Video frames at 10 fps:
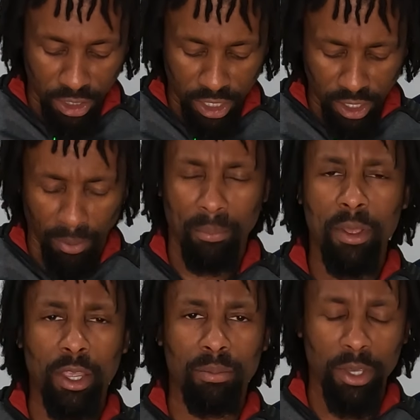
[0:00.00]
get a
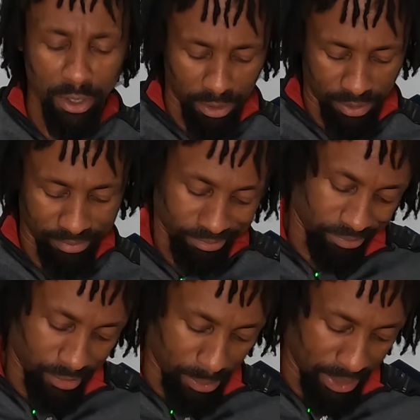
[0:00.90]
big meal.
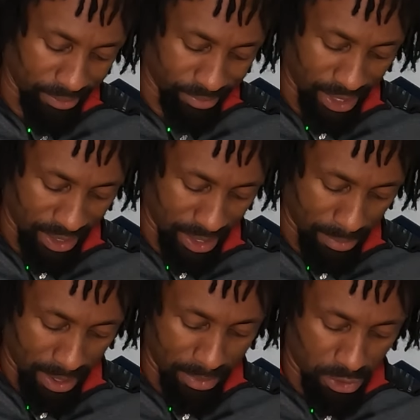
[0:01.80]
I mean, that
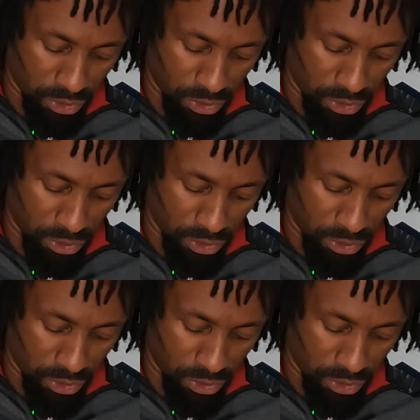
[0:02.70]
might be